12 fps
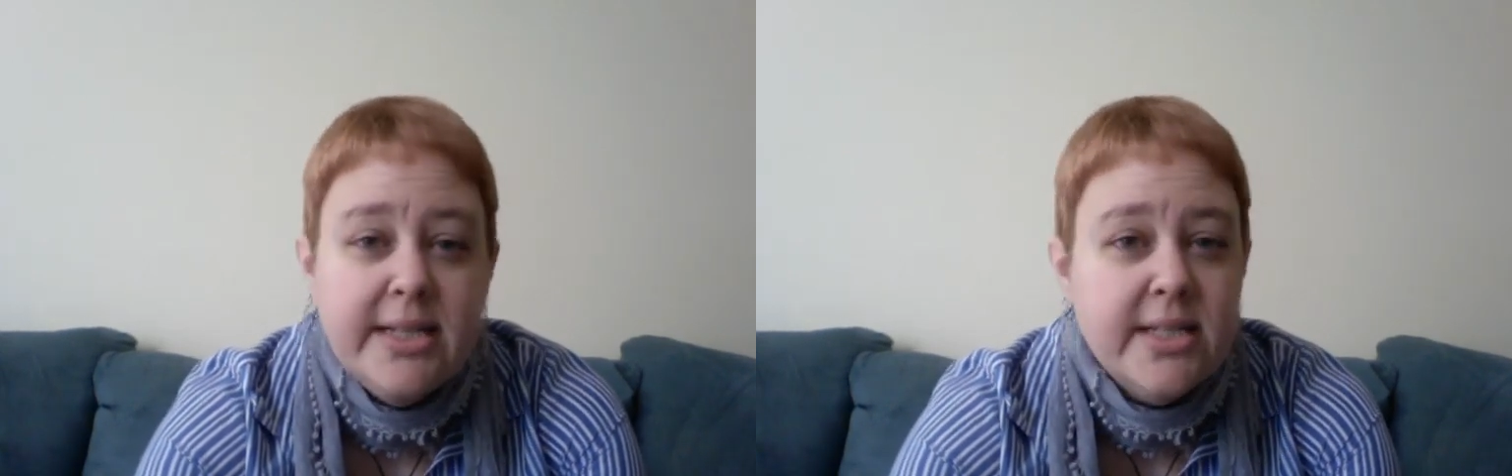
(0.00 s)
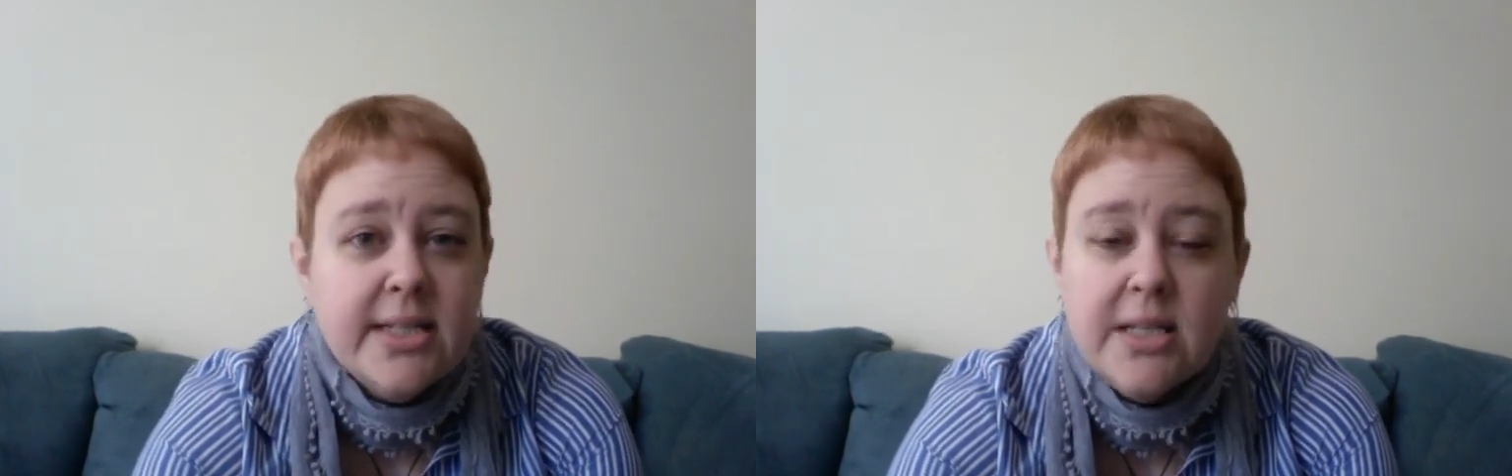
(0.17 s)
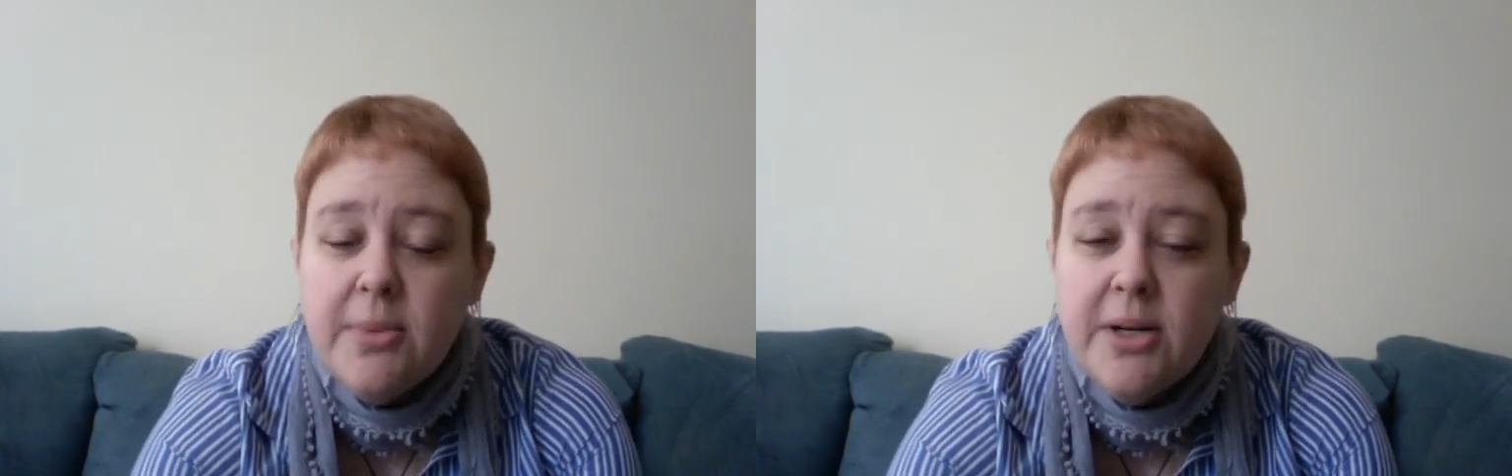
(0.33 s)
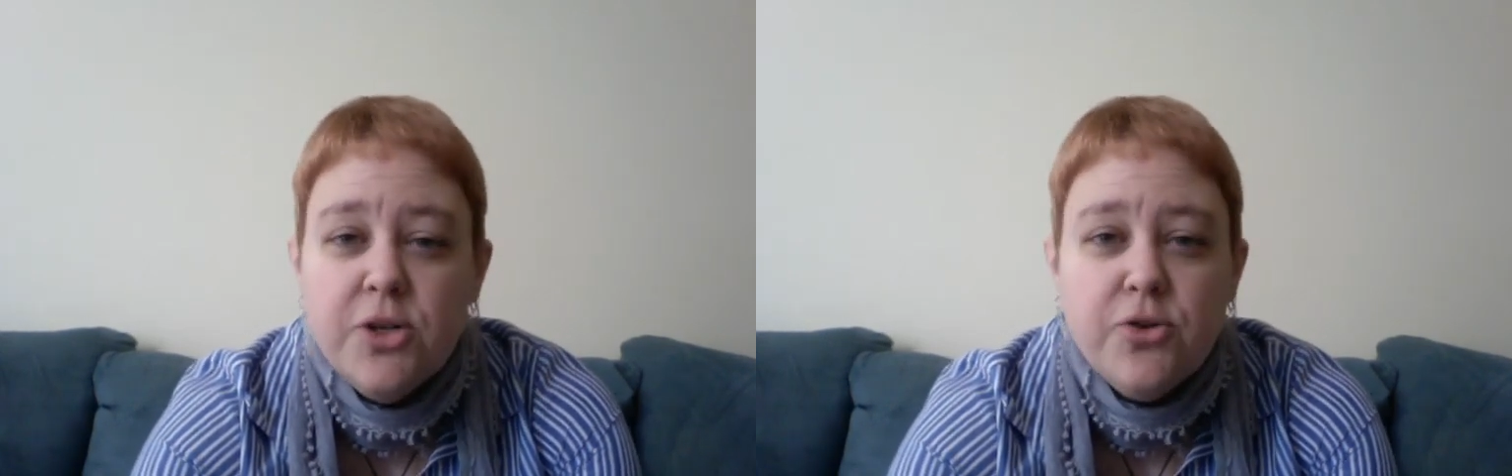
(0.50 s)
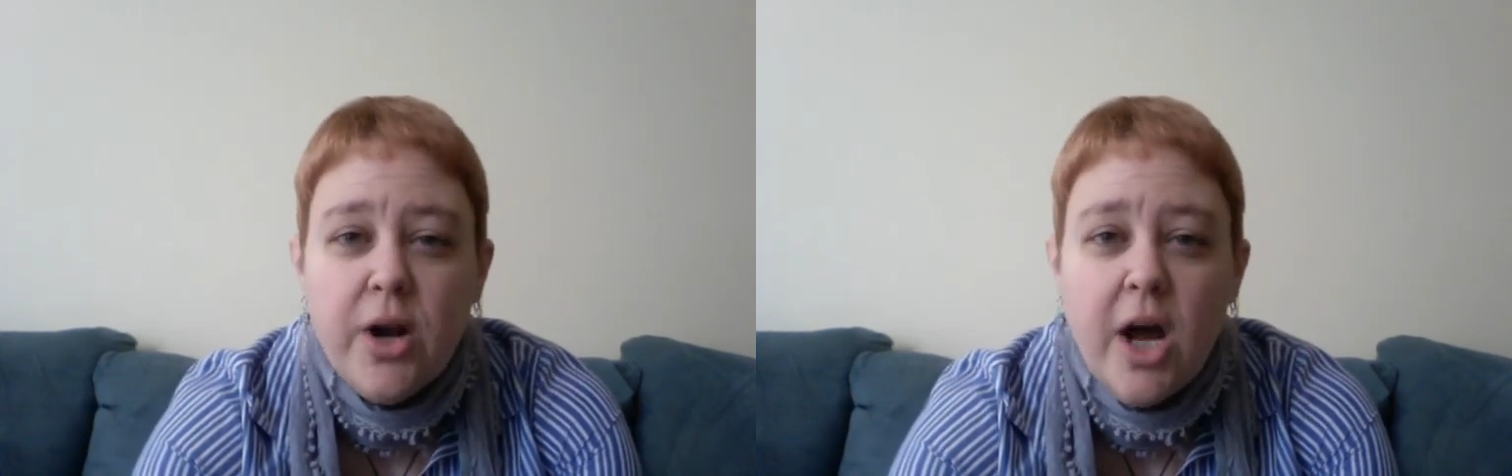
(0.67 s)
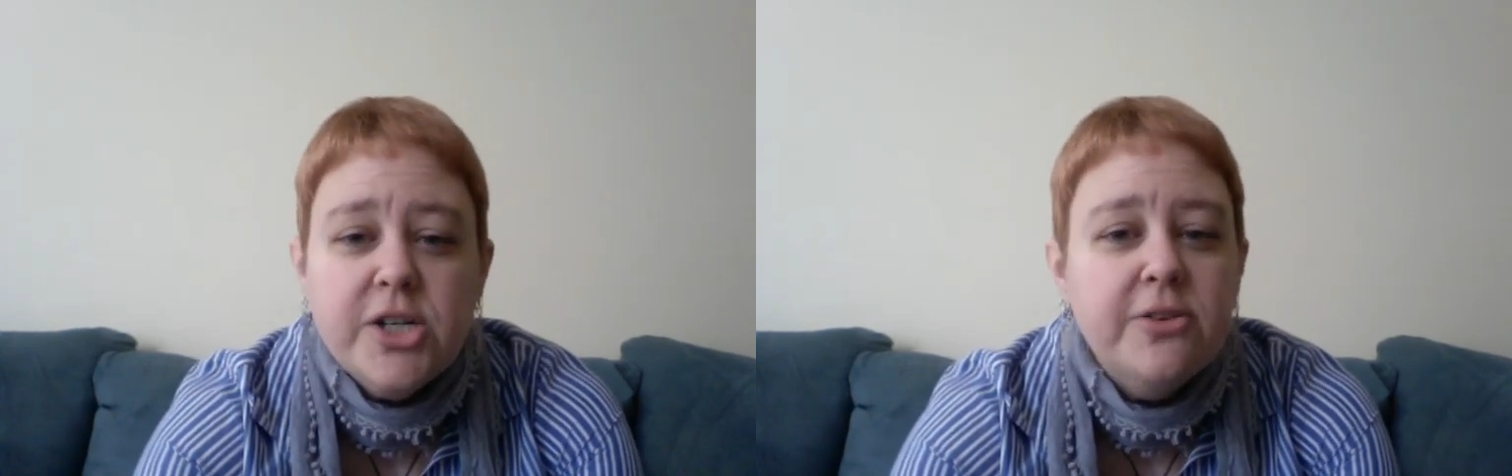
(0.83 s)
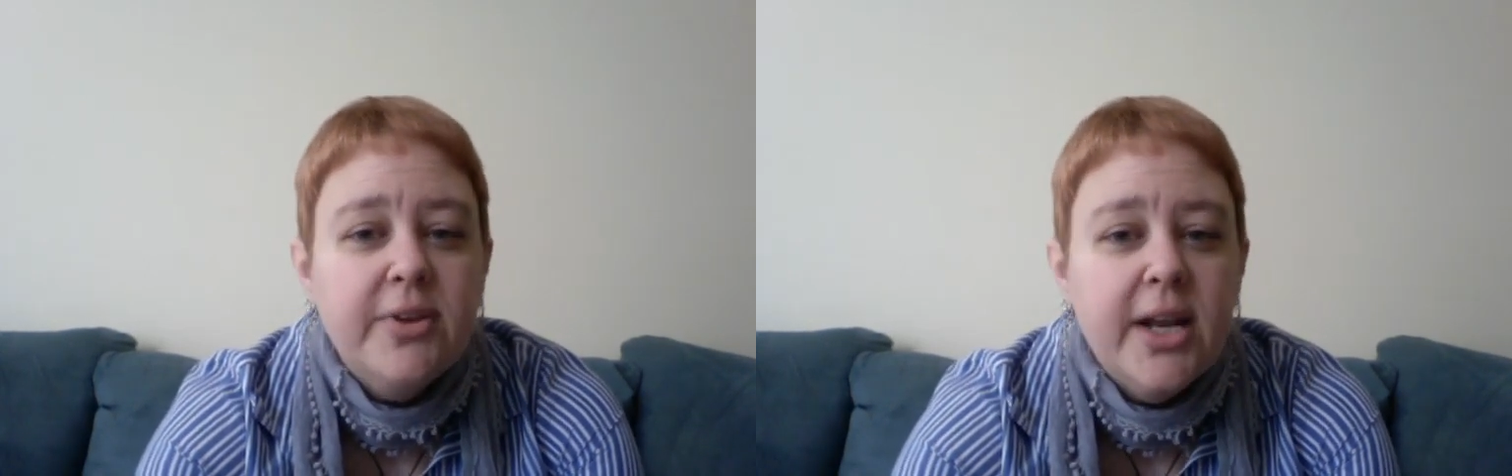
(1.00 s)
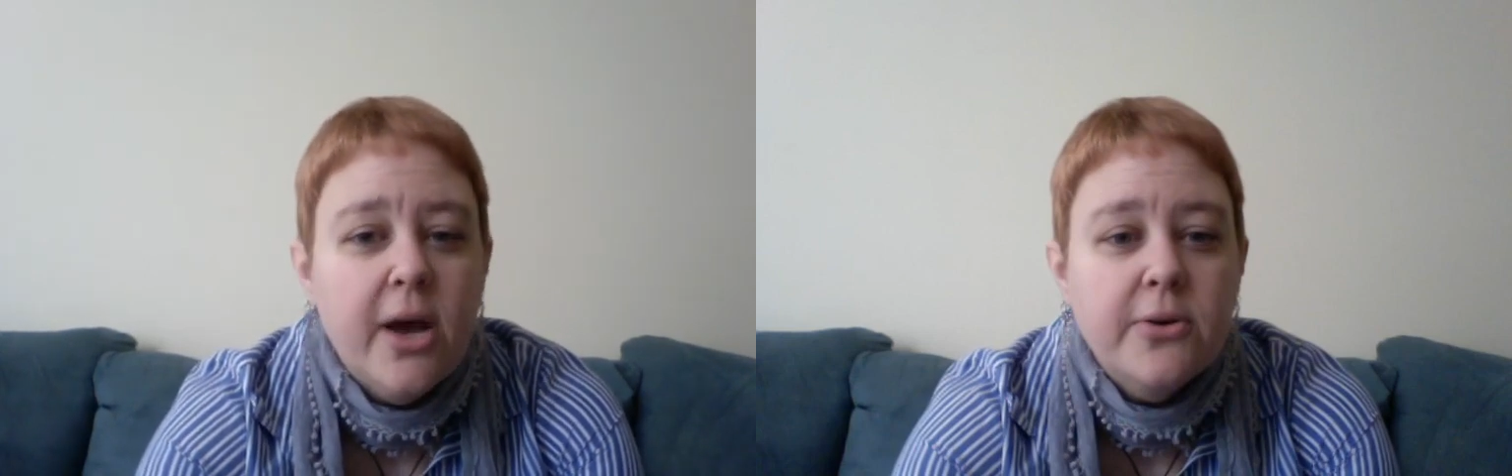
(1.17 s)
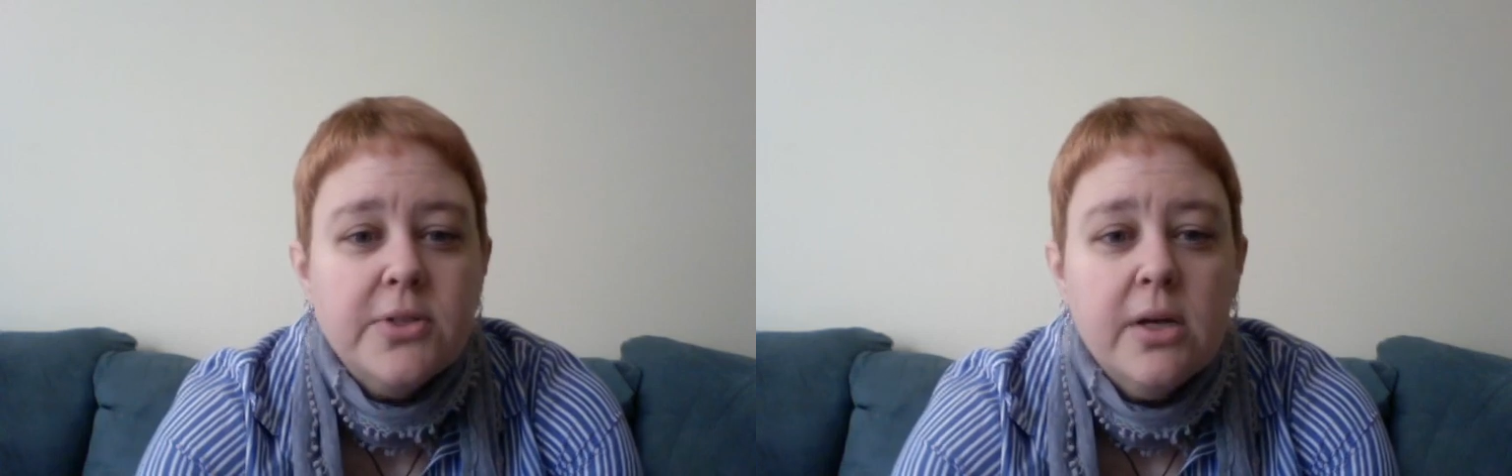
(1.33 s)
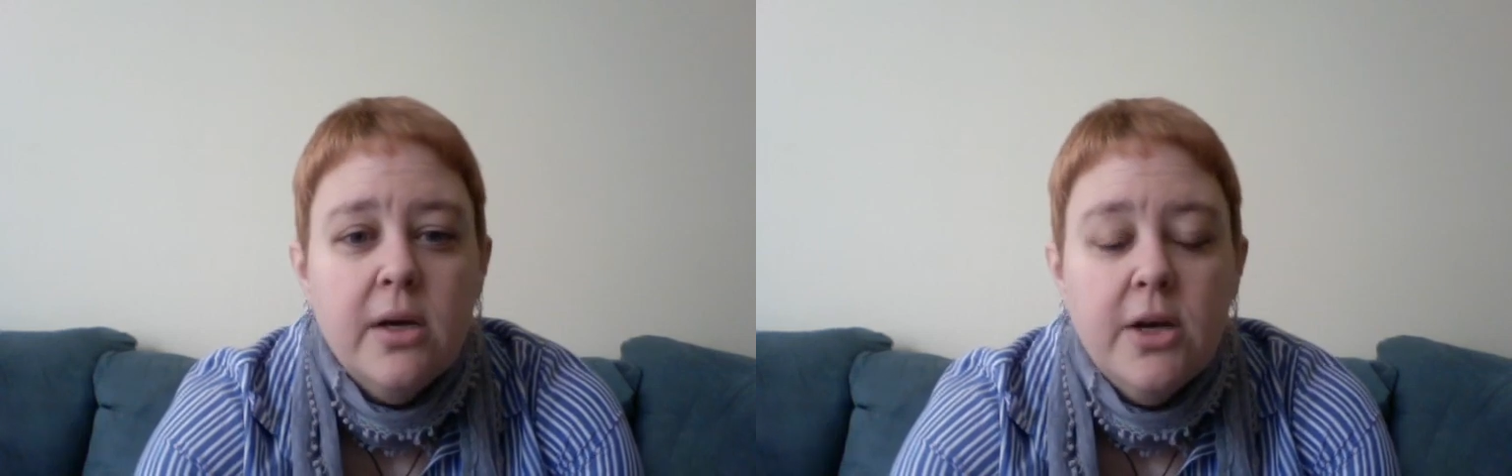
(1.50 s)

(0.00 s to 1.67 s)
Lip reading: these exhibit introduction videos.